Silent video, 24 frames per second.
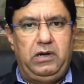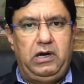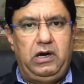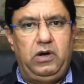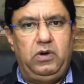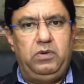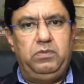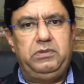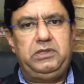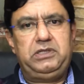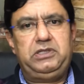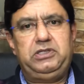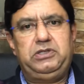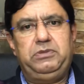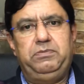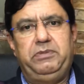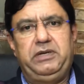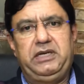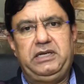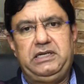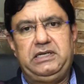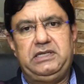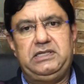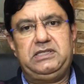How much
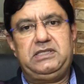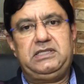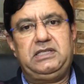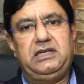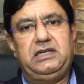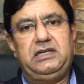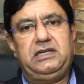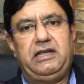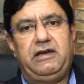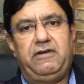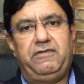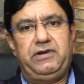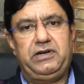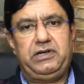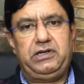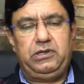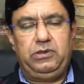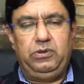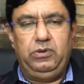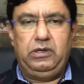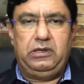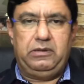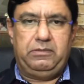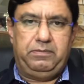big is the
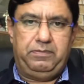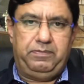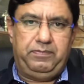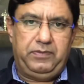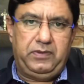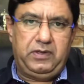diverticulum?